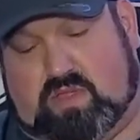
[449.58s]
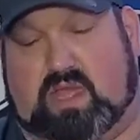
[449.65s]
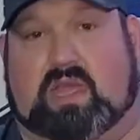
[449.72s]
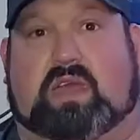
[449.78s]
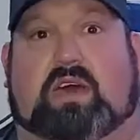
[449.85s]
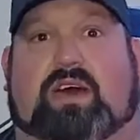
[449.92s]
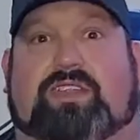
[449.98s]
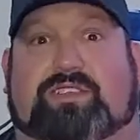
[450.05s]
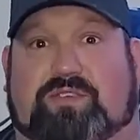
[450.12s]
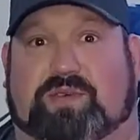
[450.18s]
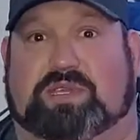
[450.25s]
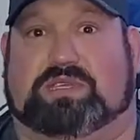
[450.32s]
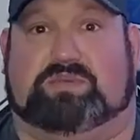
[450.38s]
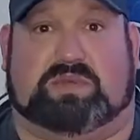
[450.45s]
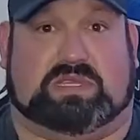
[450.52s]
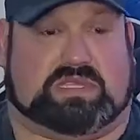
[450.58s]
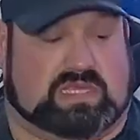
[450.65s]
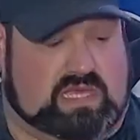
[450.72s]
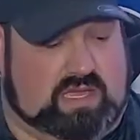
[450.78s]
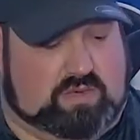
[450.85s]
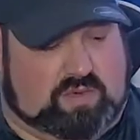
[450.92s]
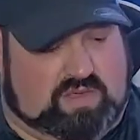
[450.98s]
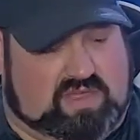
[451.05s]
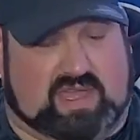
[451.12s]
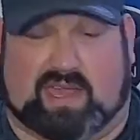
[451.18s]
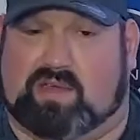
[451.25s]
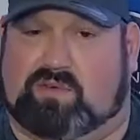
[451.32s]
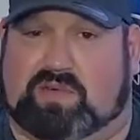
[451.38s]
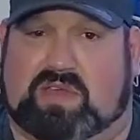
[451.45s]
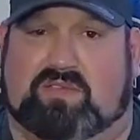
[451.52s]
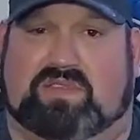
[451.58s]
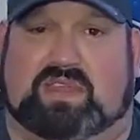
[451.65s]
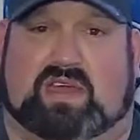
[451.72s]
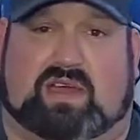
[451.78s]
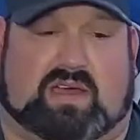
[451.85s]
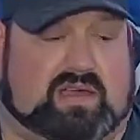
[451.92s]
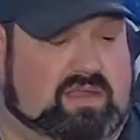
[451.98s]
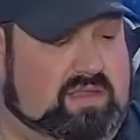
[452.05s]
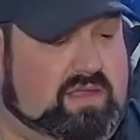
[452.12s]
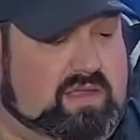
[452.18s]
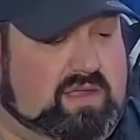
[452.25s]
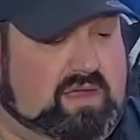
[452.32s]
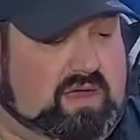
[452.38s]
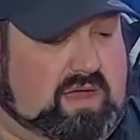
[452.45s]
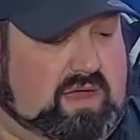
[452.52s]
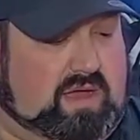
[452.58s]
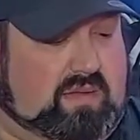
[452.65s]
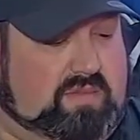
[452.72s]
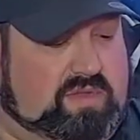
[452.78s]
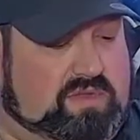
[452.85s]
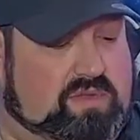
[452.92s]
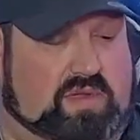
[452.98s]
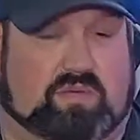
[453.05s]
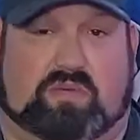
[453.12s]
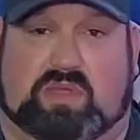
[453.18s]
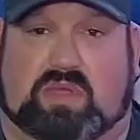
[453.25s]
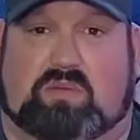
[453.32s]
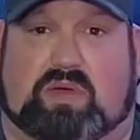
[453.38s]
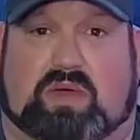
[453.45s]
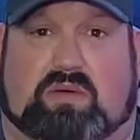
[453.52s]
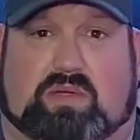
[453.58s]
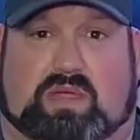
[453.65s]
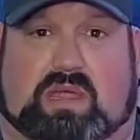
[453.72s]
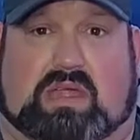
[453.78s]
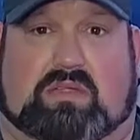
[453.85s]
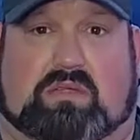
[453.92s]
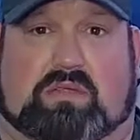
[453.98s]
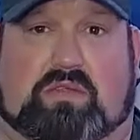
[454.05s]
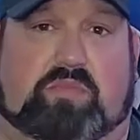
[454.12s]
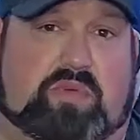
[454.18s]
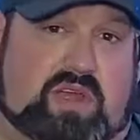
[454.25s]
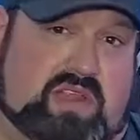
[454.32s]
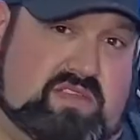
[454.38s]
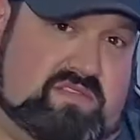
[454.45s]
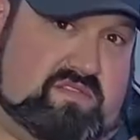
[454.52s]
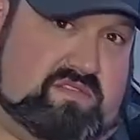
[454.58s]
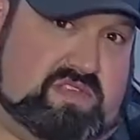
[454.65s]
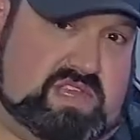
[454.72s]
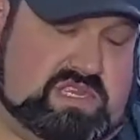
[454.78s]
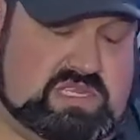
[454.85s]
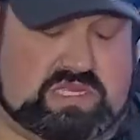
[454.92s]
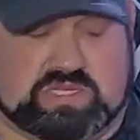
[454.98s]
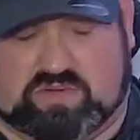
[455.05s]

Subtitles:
Thank God, USB-C. One thing I will give it to On. They're doing really well with a lot of their new products. They're changing these